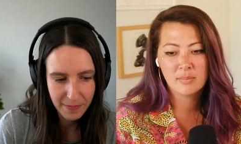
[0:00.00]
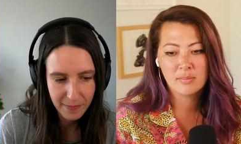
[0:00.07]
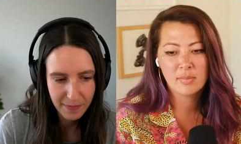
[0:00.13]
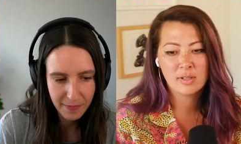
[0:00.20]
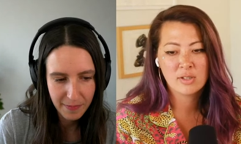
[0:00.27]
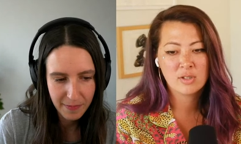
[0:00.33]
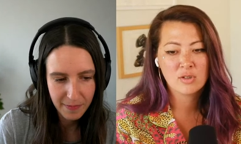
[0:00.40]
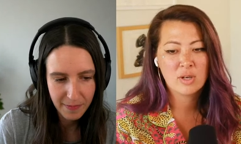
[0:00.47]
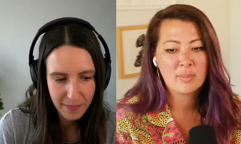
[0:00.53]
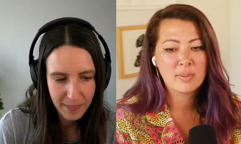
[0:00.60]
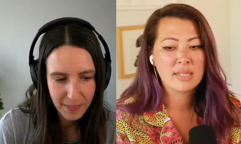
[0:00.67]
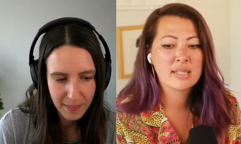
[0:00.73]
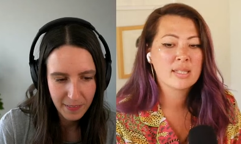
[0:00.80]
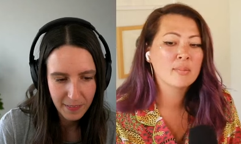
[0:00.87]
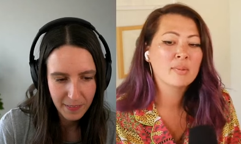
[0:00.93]
Speaker 1: I just dropped
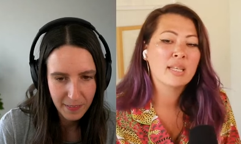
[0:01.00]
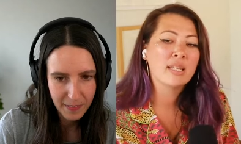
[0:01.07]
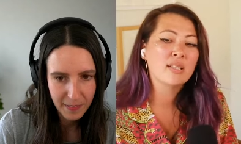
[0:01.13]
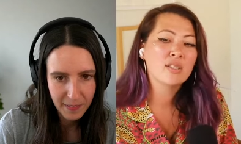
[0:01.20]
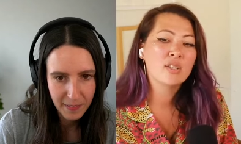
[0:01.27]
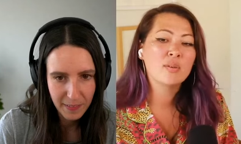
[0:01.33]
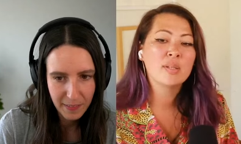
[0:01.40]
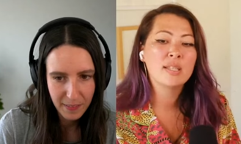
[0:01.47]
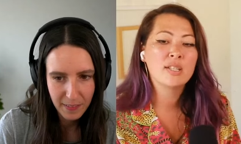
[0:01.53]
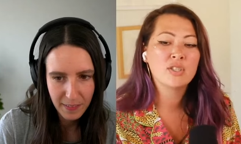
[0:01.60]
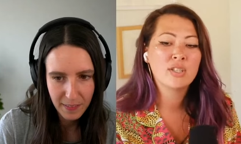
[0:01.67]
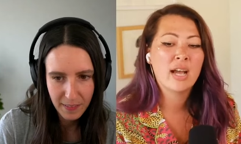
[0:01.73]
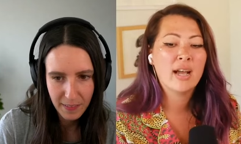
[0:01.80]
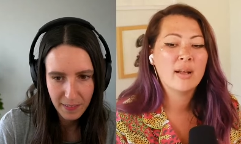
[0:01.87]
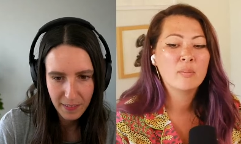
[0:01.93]
in some links too in the
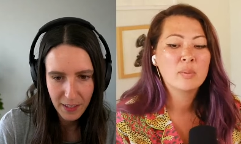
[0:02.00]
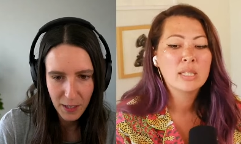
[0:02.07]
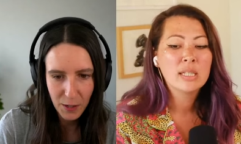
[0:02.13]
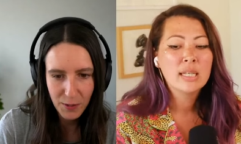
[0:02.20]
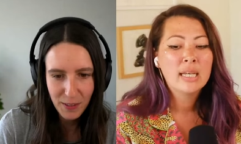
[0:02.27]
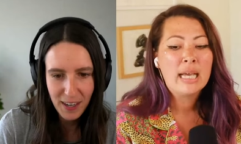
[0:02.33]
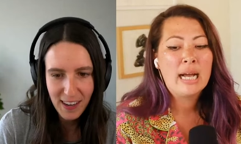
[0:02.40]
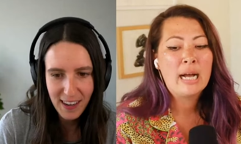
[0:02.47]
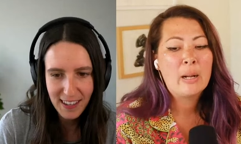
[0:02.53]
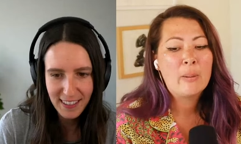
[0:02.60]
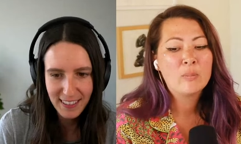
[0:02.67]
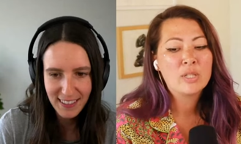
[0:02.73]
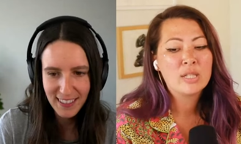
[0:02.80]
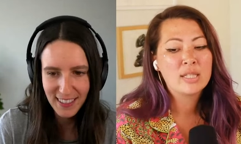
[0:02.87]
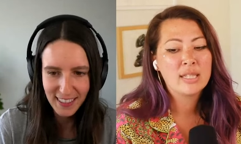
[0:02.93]
chat oh, um, nice.
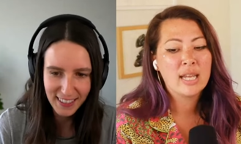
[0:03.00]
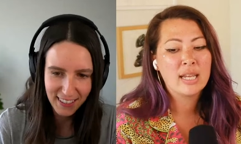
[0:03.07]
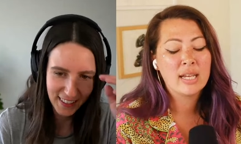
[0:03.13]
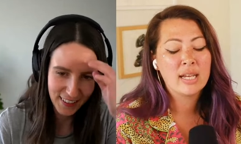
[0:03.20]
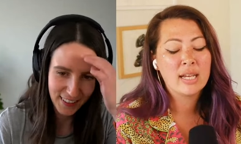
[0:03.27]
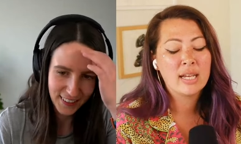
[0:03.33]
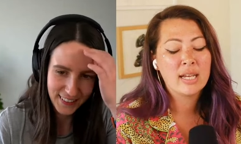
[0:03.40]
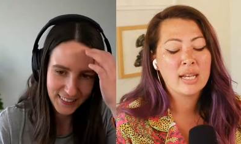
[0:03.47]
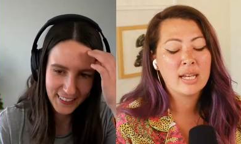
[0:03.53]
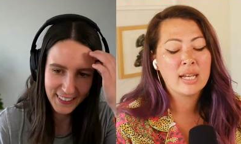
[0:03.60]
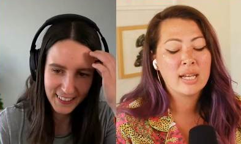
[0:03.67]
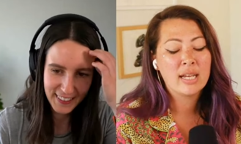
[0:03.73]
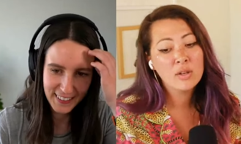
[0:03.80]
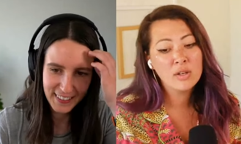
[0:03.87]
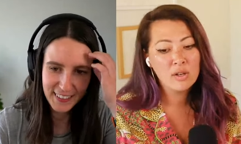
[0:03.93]
um, to stay Thank connected. You.
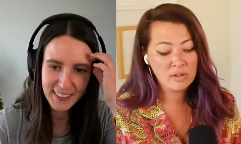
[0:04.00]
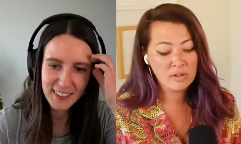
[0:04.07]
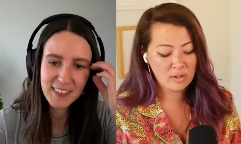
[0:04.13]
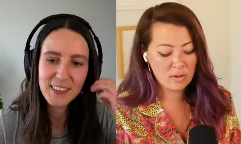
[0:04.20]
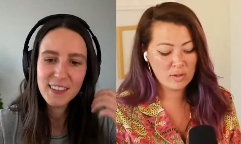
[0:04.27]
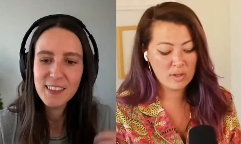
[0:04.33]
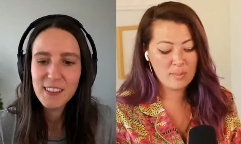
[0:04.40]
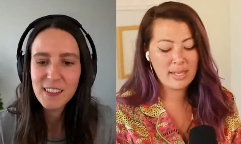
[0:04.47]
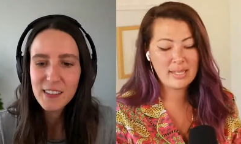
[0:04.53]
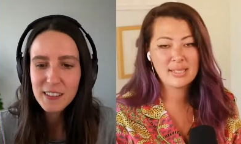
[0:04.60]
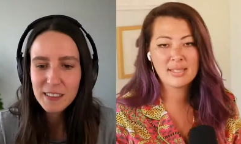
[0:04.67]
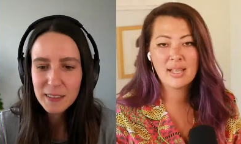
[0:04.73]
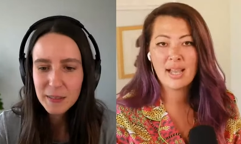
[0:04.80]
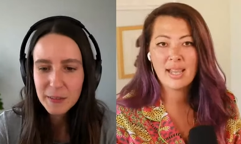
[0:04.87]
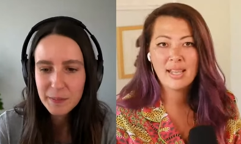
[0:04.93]
And you can also go to my
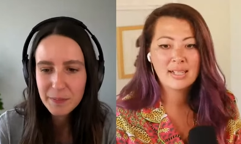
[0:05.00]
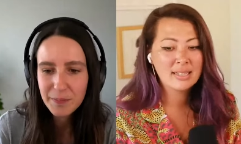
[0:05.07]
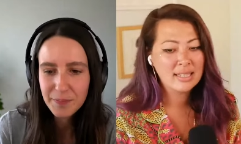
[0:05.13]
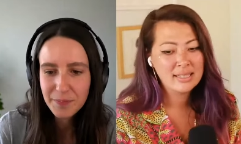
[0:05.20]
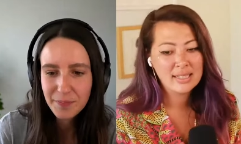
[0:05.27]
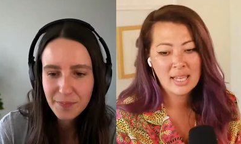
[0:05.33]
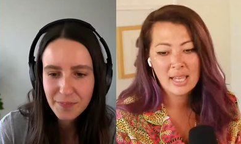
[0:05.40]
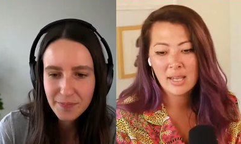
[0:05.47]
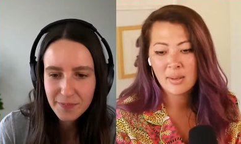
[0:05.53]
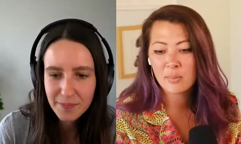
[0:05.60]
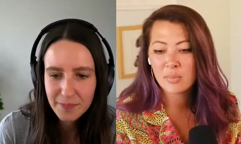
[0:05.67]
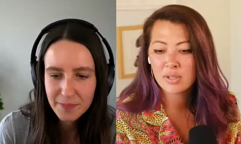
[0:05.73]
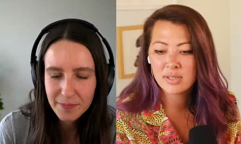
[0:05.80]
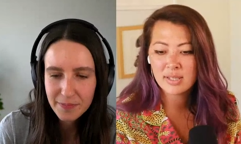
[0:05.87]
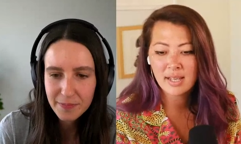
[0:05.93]
site, Elizé
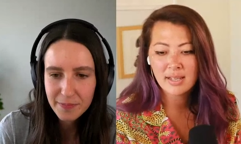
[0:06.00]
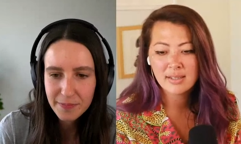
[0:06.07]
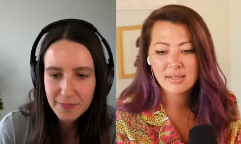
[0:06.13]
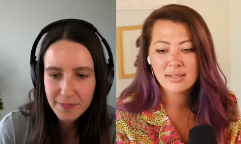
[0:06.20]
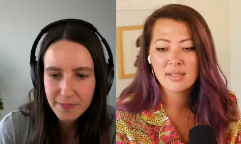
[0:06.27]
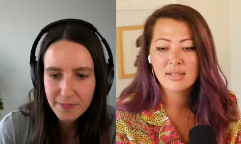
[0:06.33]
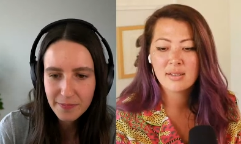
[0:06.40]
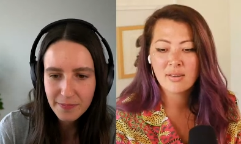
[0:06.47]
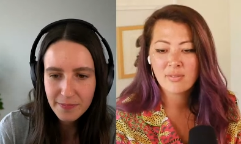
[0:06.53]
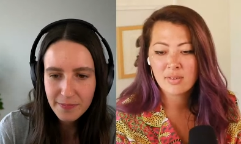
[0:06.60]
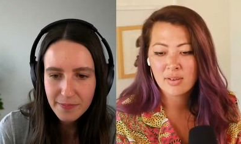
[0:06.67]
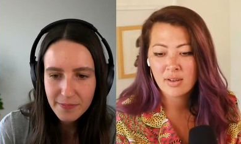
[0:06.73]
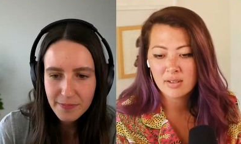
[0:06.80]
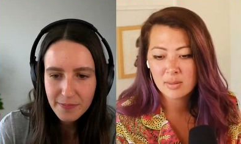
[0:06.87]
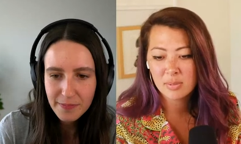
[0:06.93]
Presents. I
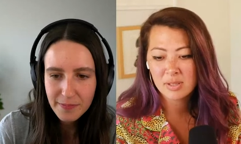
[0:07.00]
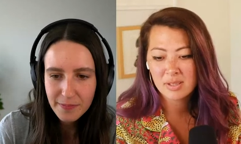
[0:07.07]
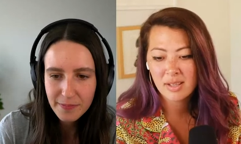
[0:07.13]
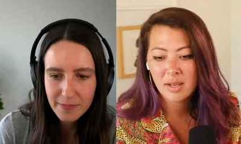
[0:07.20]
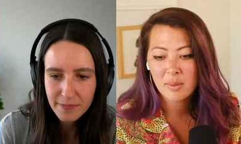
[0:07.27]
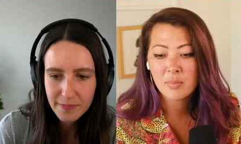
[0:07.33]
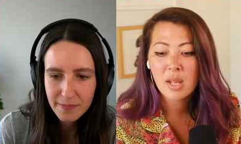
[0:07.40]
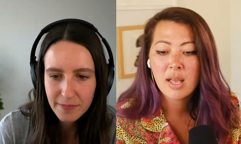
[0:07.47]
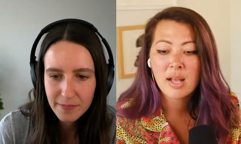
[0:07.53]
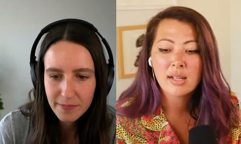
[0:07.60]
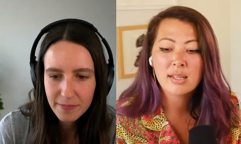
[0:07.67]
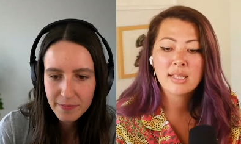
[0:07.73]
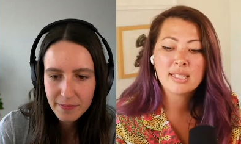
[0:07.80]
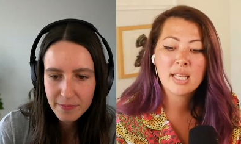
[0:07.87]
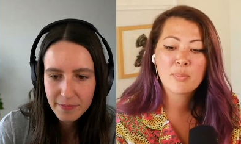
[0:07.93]
forgot to put that,
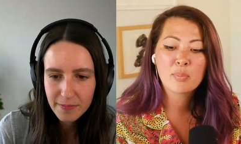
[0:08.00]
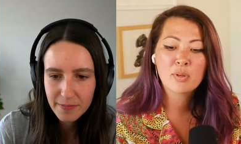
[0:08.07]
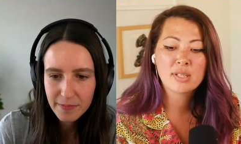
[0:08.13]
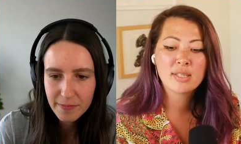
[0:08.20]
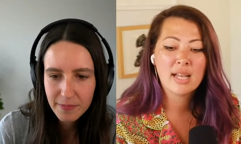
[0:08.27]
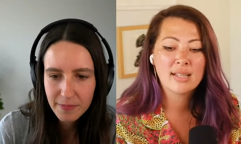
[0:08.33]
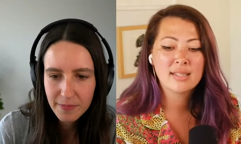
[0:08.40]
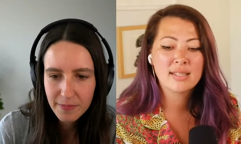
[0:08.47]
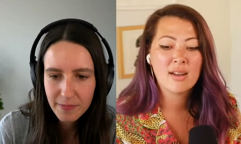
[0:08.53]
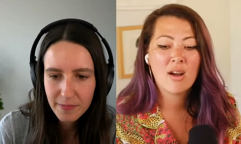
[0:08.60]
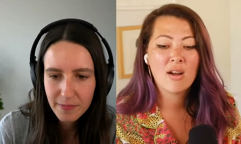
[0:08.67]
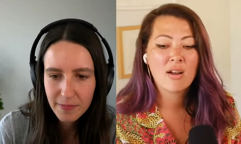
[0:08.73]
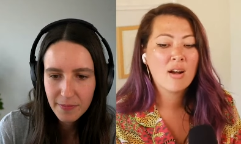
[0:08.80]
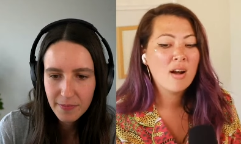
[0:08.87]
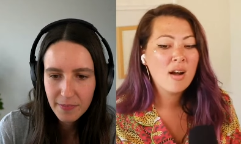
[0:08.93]

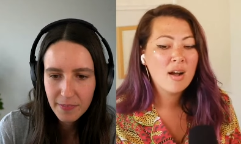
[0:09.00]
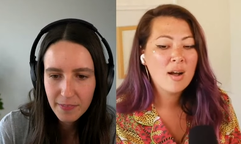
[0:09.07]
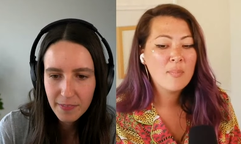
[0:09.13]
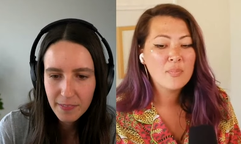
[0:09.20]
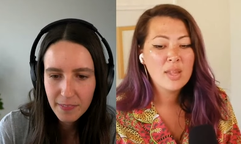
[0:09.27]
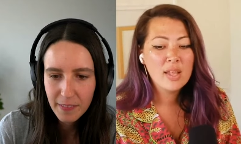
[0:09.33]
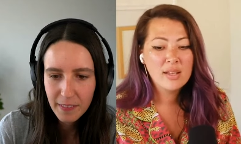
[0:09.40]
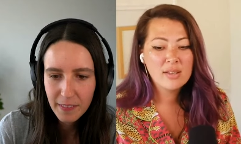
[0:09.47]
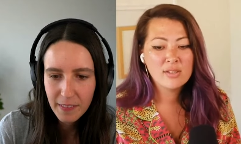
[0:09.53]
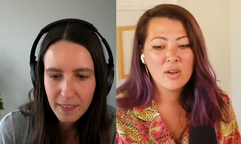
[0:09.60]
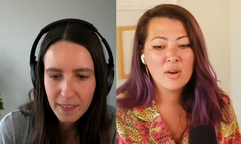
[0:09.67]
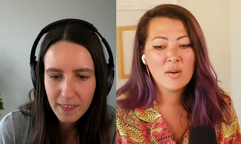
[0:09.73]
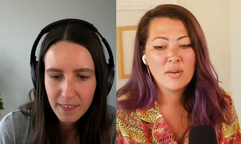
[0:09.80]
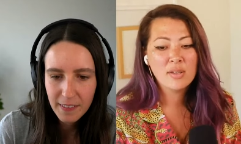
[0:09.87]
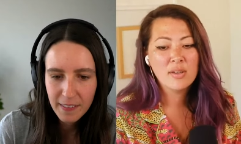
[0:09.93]
elizepresents.com.
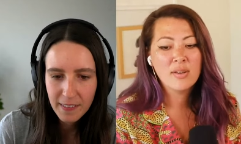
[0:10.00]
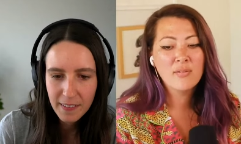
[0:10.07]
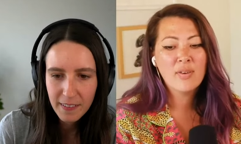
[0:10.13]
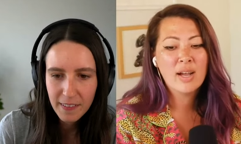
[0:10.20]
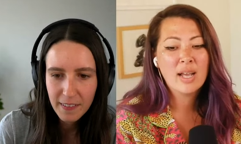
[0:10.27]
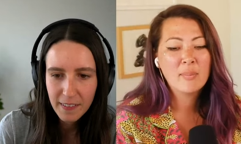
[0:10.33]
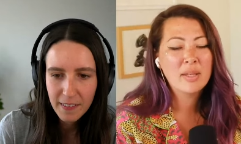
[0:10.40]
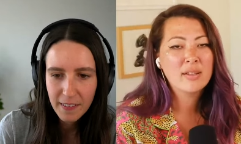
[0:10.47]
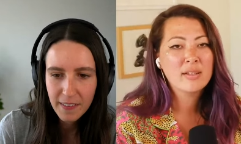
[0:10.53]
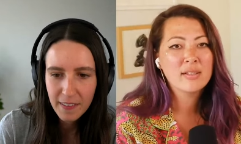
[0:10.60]
So you can find me. There's